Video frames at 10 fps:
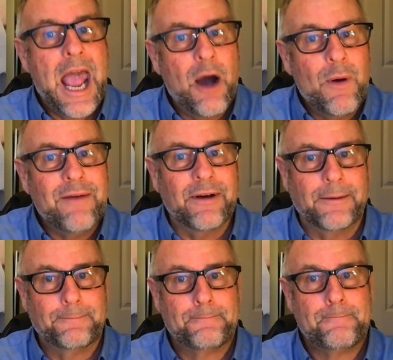However,
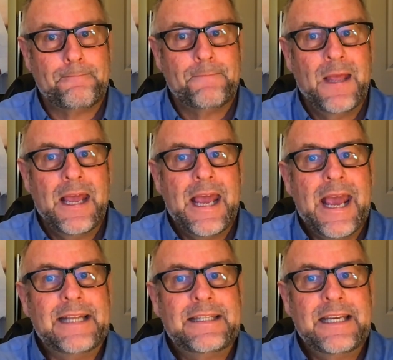
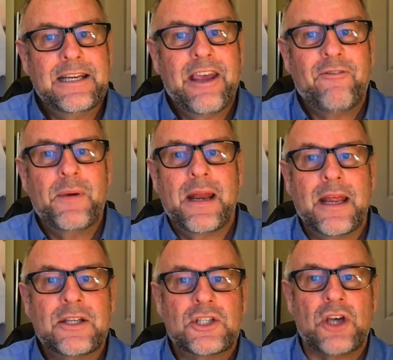it did give me an
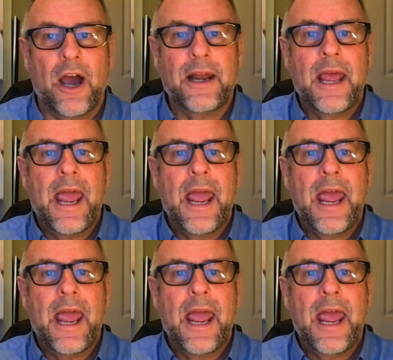insight